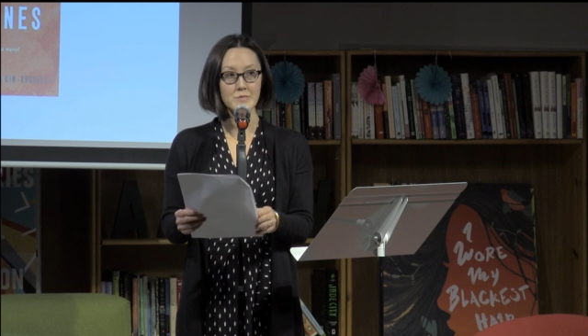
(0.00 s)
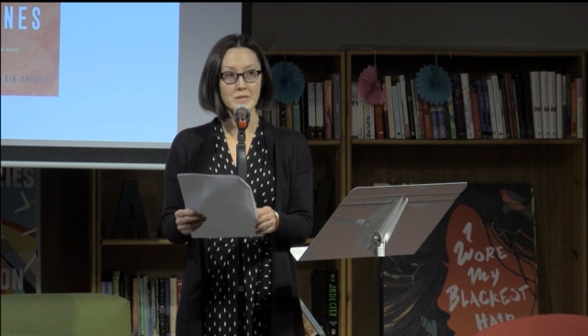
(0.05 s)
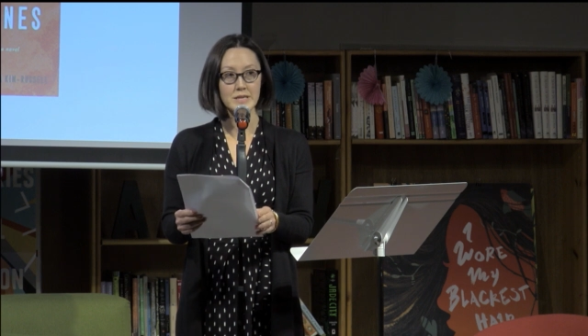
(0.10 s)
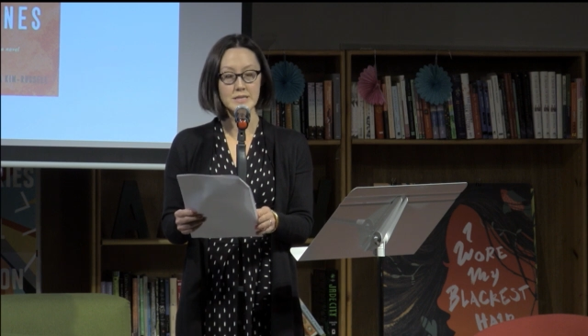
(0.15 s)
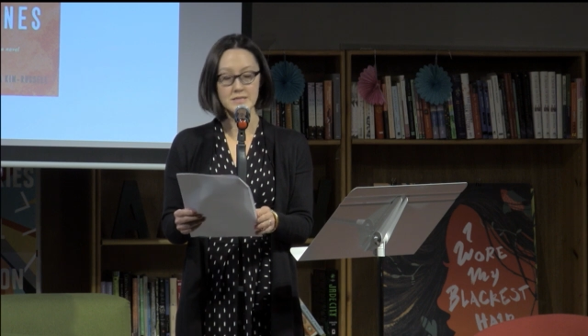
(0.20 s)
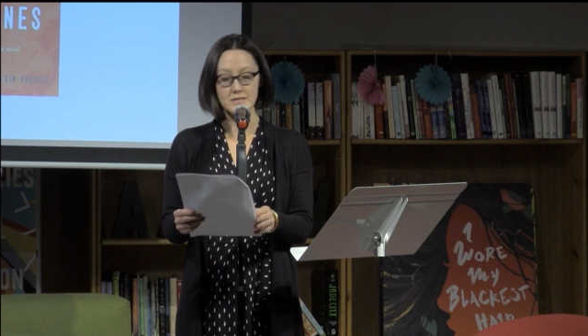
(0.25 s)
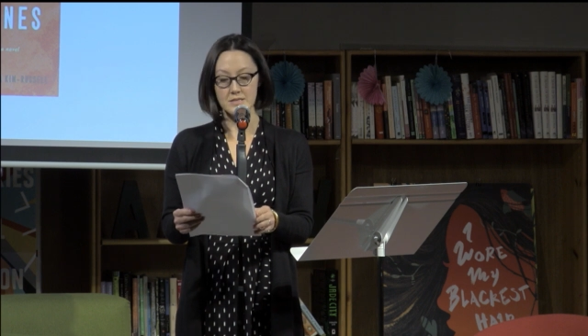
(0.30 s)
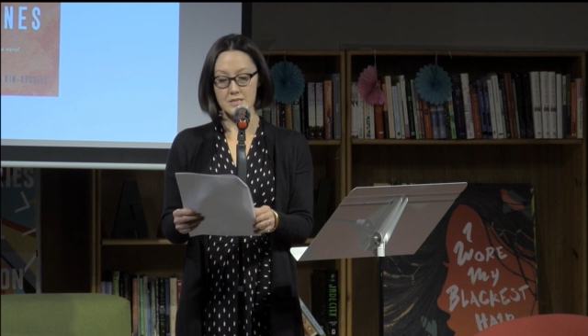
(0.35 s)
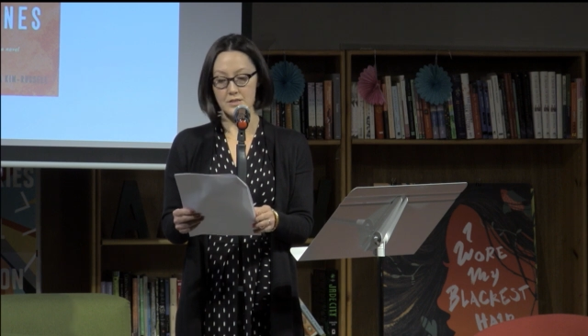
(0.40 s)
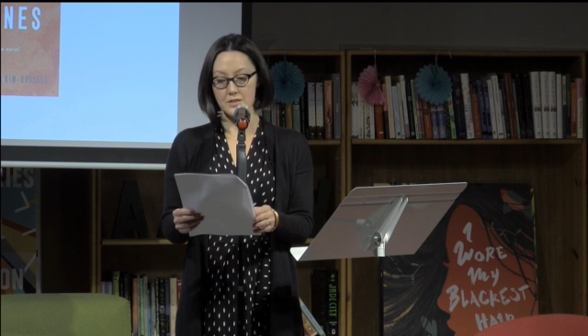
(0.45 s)

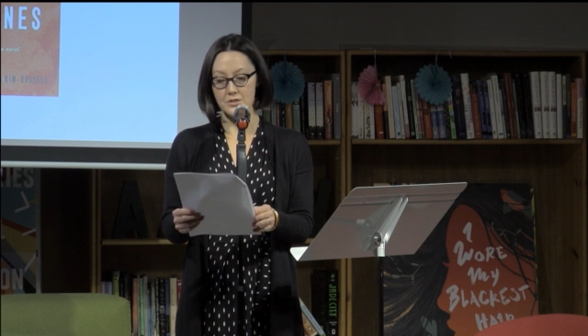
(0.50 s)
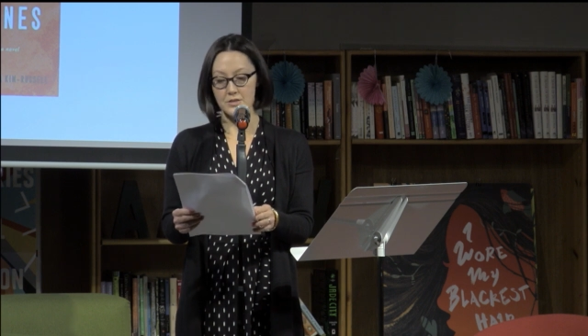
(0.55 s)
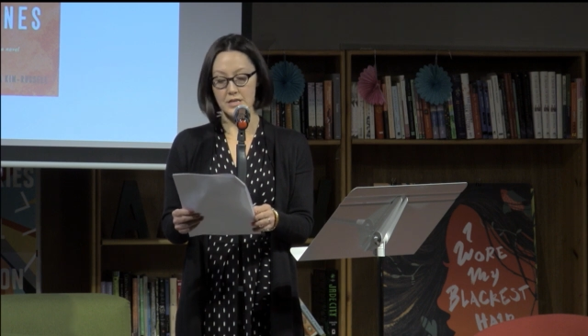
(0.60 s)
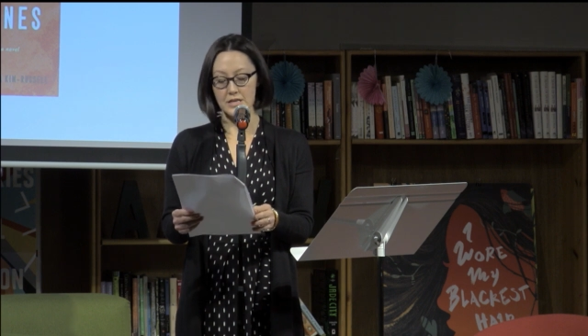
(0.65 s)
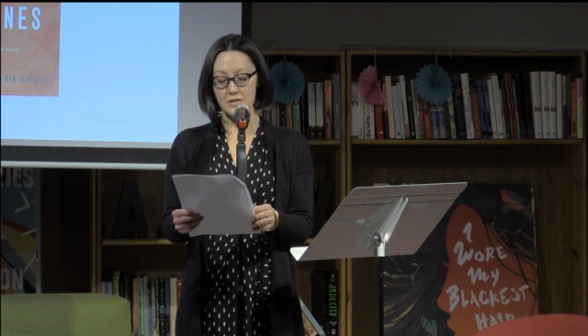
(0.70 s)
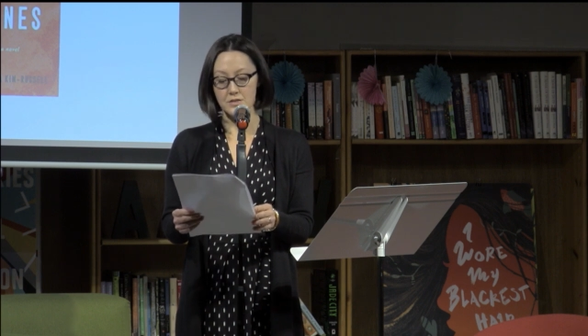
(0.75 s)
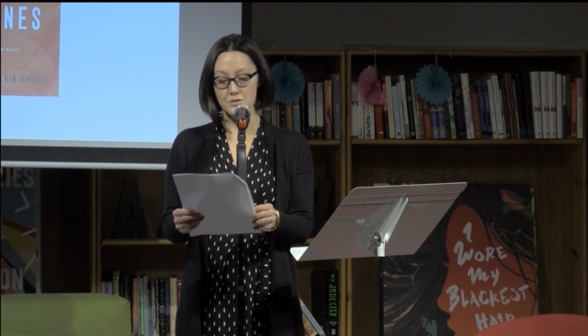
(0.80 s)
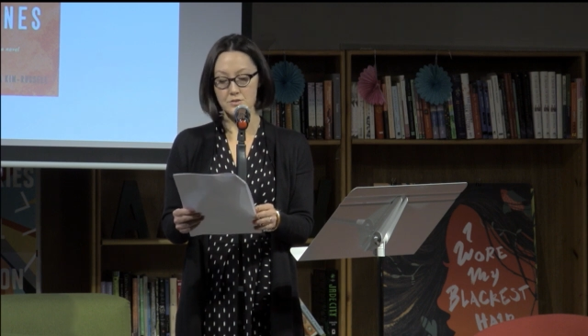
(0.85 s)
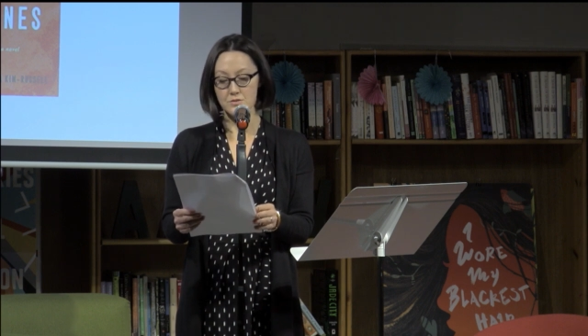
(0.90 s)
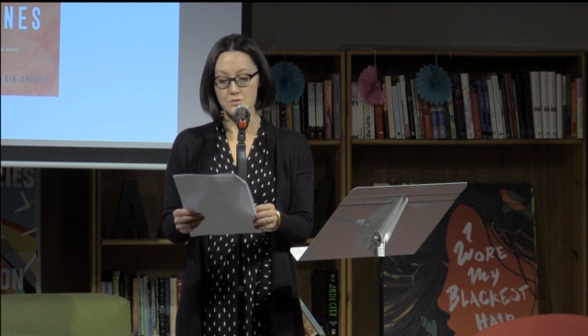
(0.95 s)
menacing
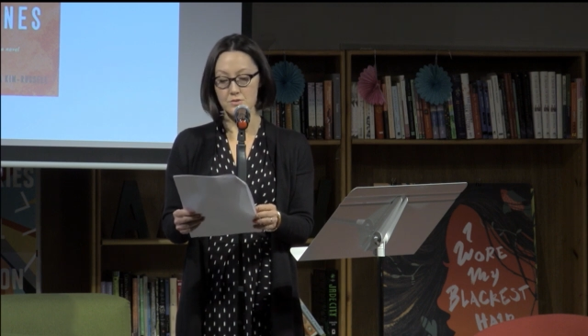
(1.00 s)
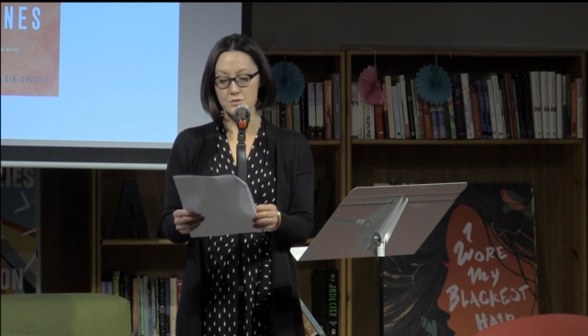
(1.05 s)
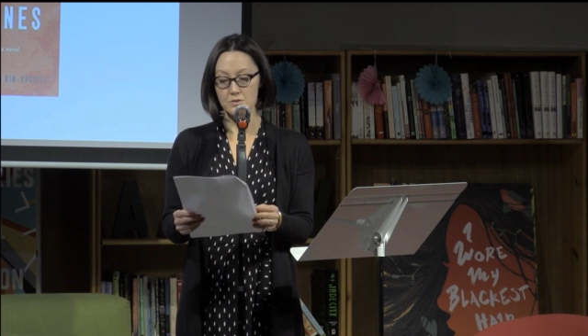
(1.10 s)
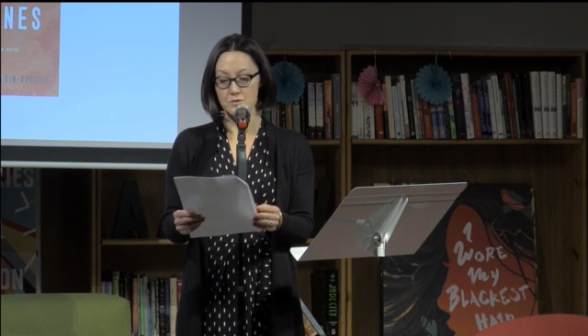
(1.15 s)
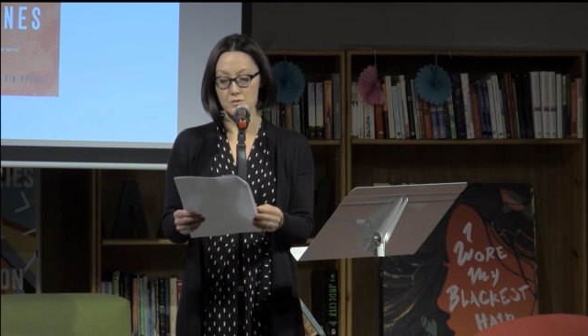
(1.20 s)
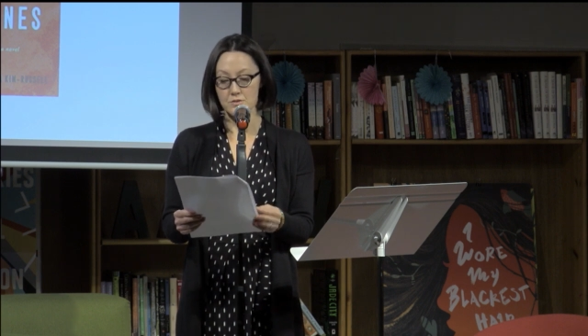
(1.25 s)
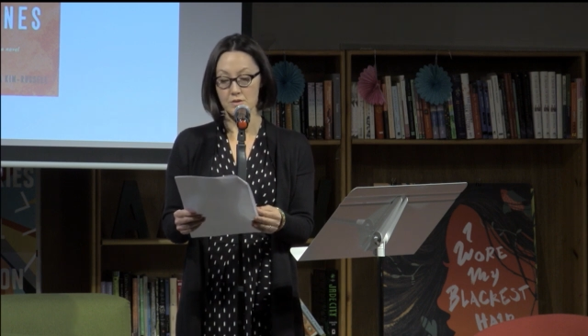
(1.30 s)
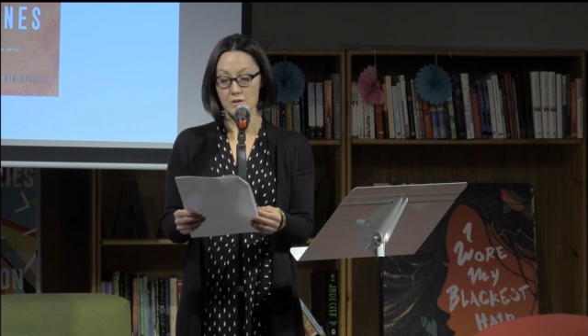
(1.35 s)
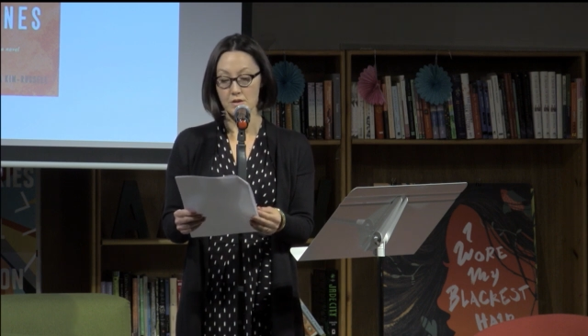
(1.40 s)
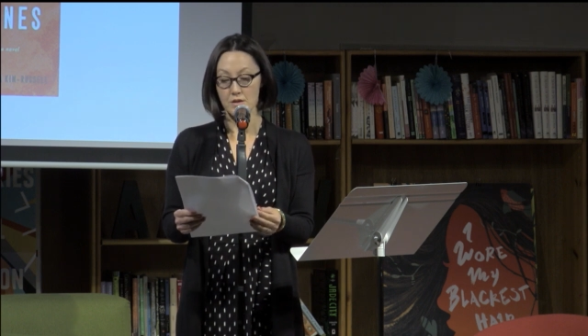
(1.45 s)
looking
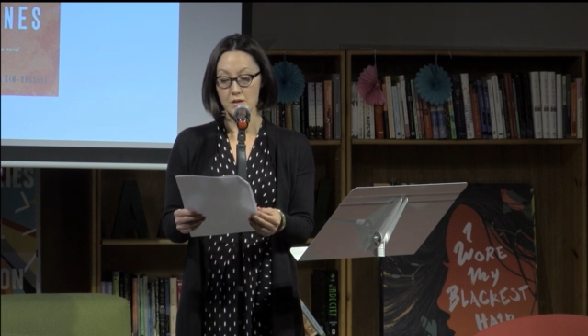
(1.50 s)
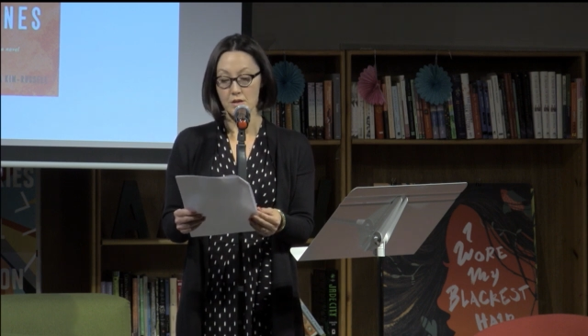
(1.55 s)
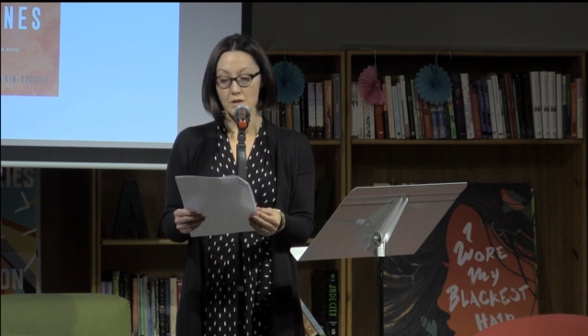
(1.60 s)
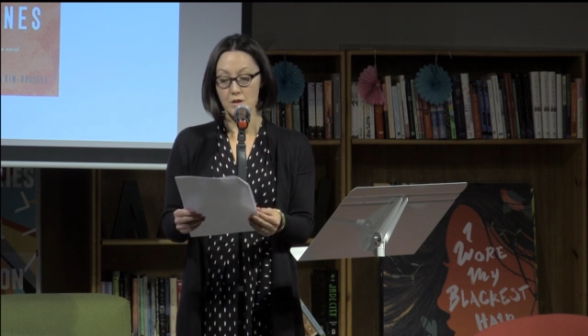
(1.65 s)
Suho,